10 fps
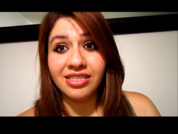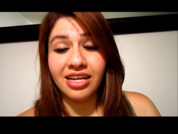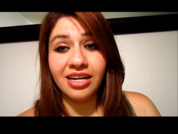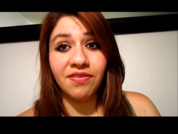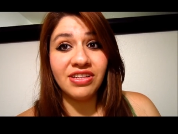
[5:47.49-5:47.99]

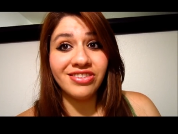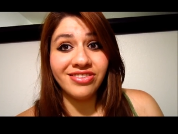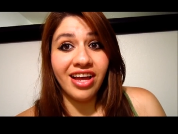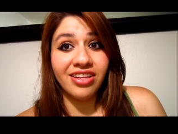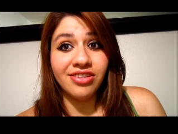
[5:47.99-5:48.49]
and if it's
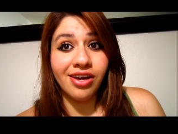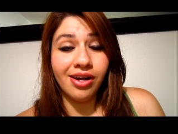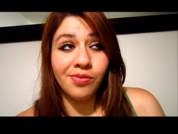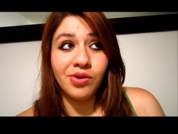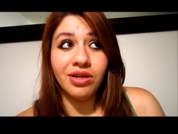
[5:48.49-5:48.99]
not
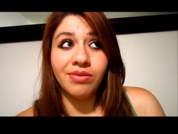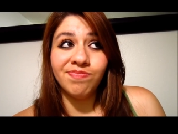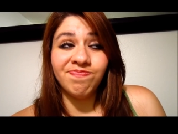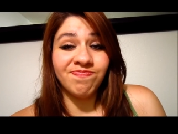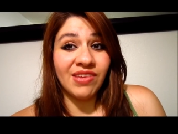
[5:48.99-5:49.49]
done, well,
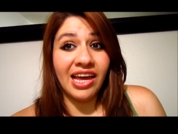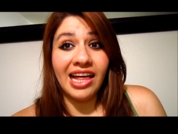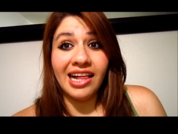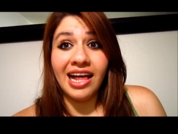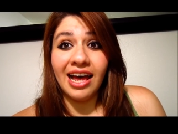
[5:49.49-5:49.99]

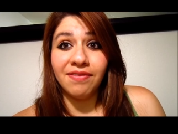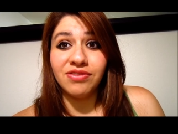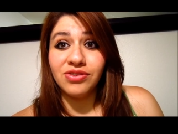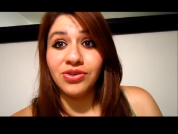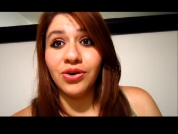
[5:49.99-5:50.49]
I
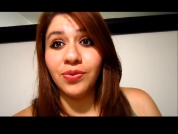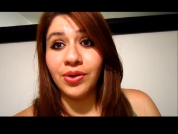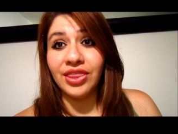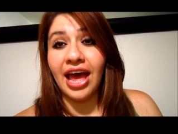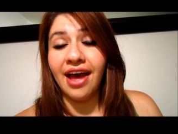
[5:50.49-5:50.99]
have to go
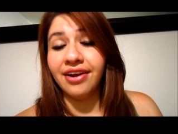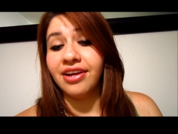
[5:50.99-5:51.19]
with that.